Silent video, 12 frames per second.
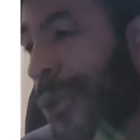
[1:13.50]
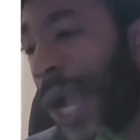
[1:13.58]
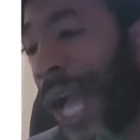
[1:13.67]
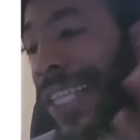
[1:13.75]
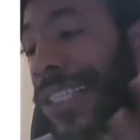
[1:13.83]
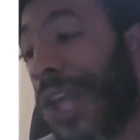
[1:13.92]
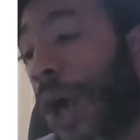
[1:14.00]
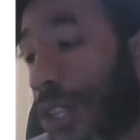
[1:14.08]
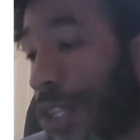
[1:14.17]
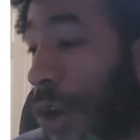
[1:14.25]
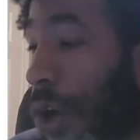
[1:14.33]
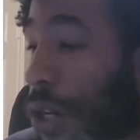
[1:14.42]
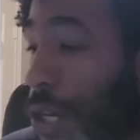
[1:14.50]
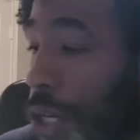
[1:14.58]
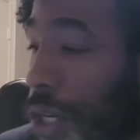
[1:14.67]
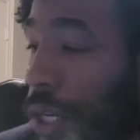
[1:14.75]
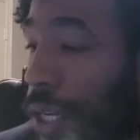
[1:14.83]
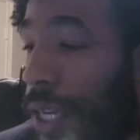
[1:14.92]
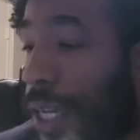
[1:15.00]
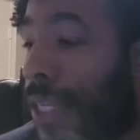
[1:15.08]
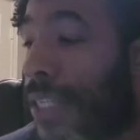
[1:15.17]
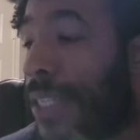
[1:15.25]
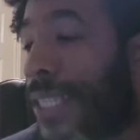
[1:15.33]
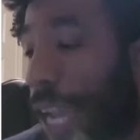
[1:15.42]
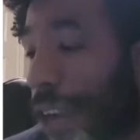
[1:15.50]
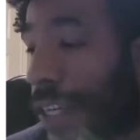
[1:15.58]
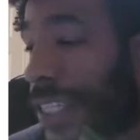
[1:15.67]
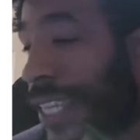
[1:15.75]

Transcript: You got Sauce Gardner, Derek